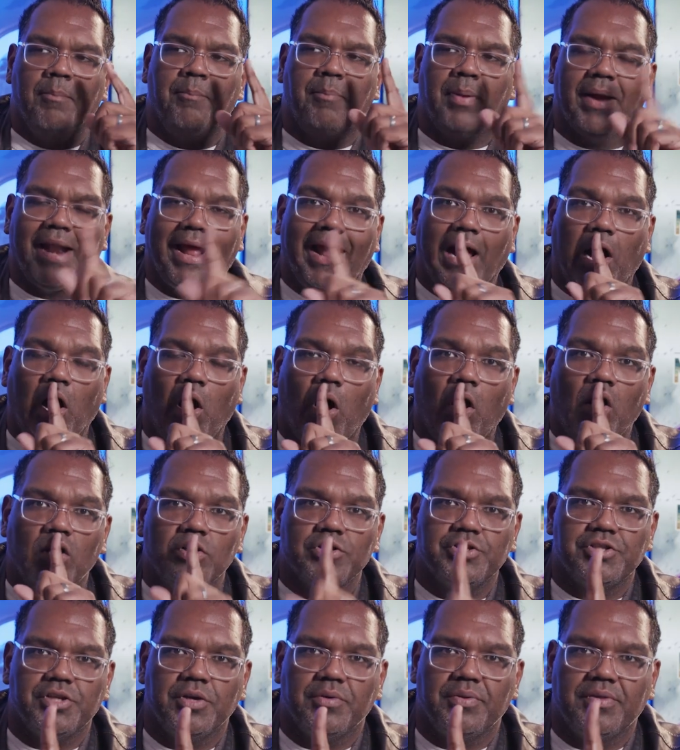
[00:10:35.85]
But I
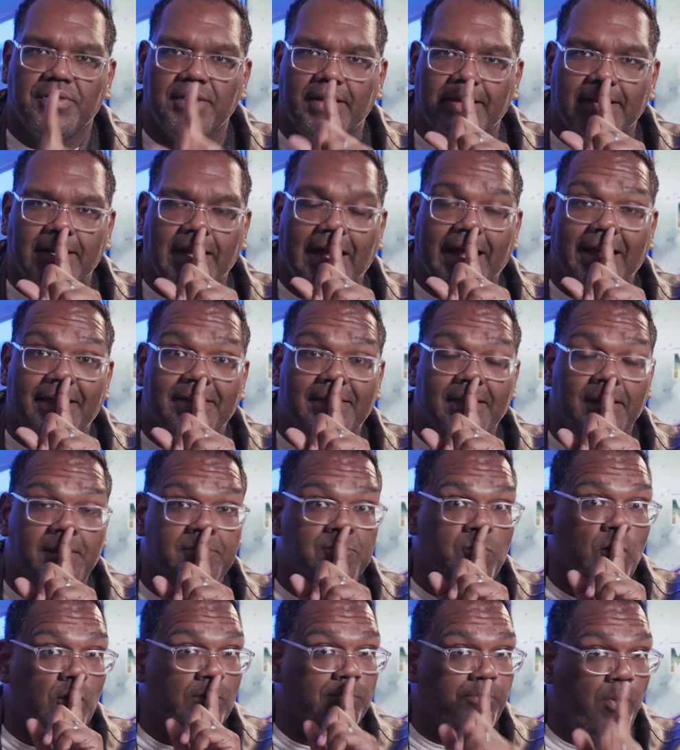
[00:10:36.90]
also think, and
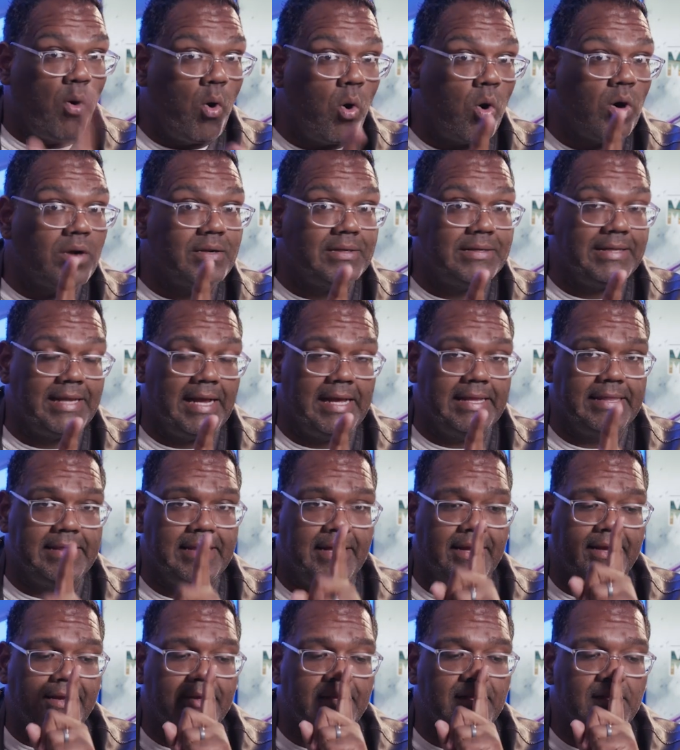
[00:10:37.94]
more importantly, I
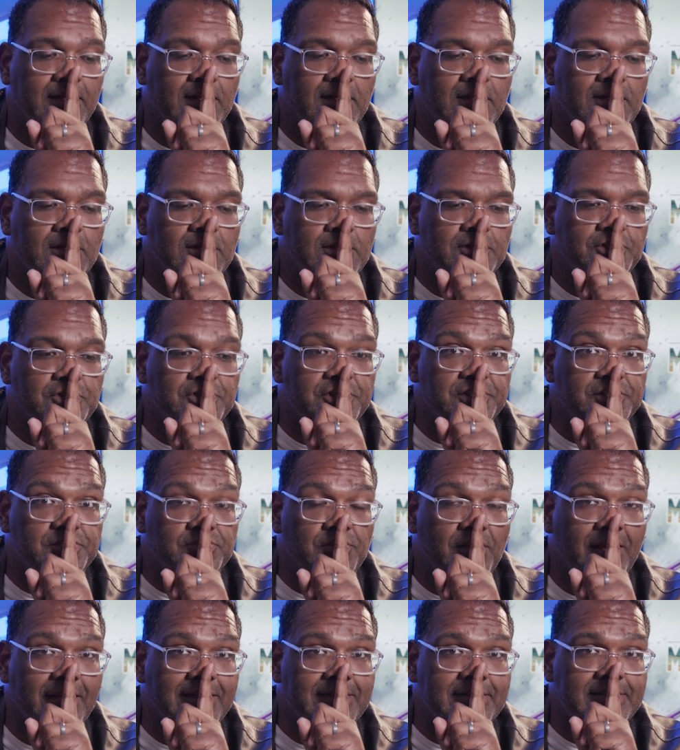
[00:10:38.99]
think she's
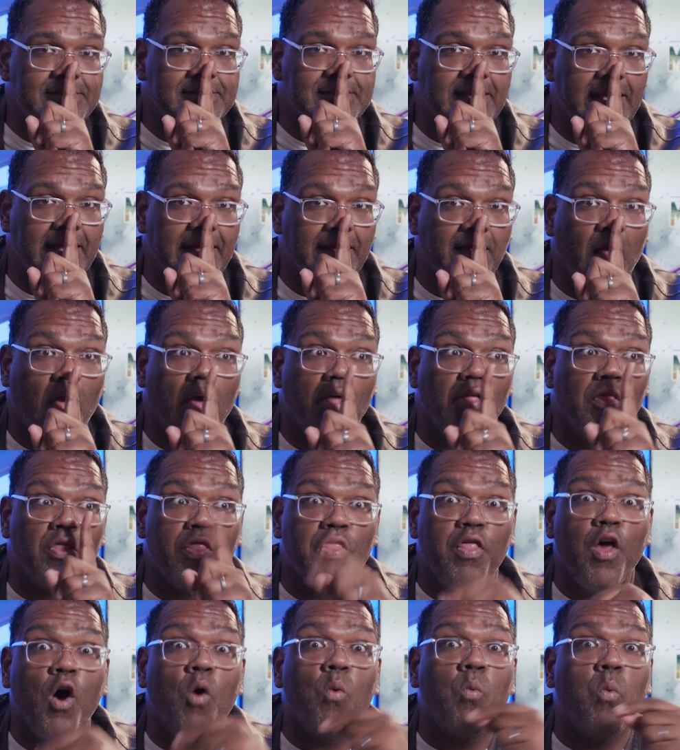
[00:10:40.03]
trying to say
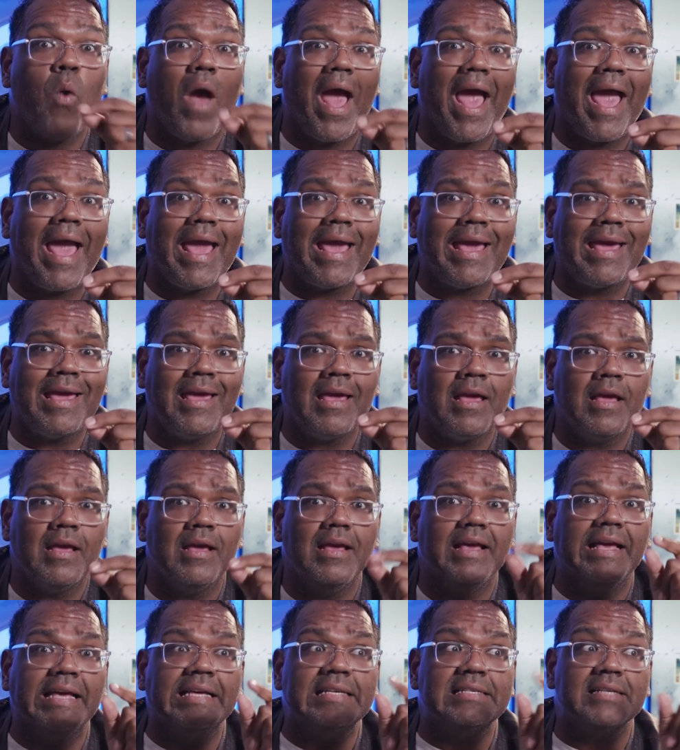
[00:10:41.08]
the way
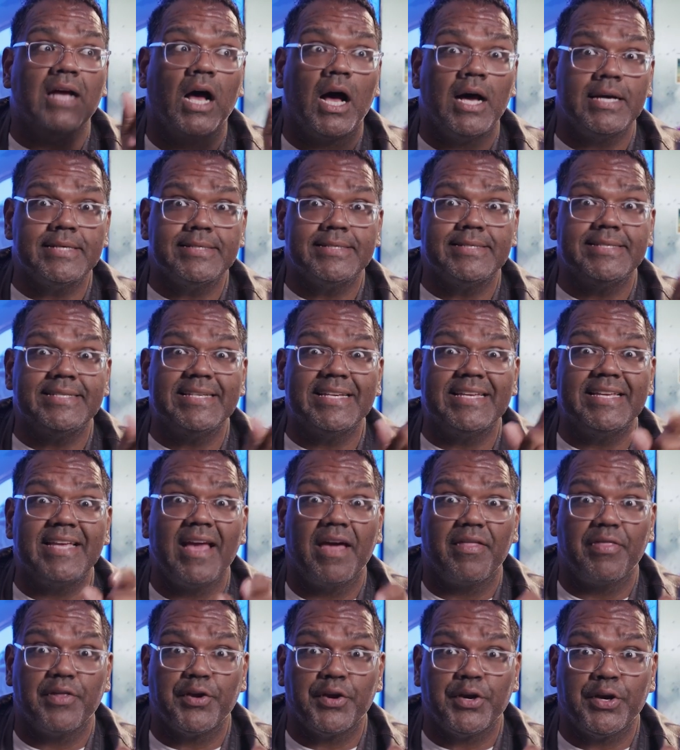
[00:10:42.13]
is us
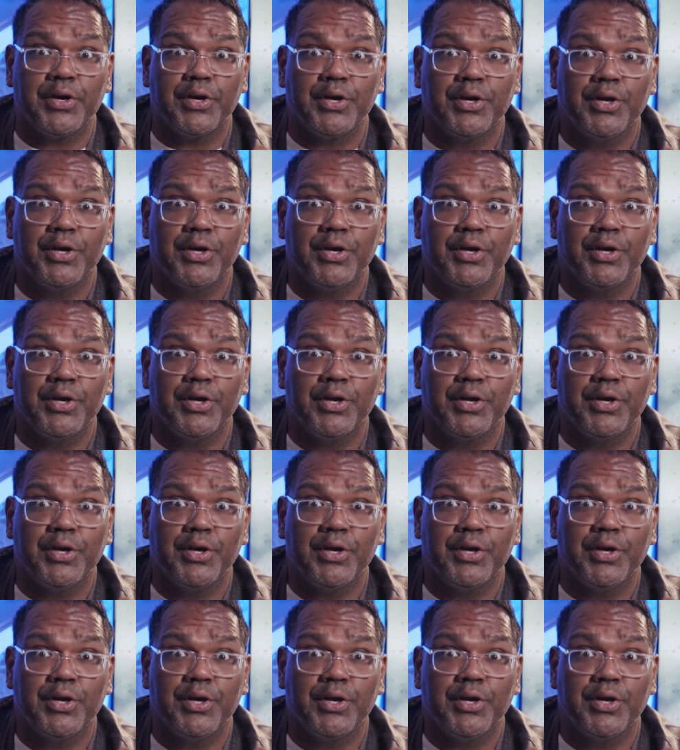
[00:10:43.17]
together.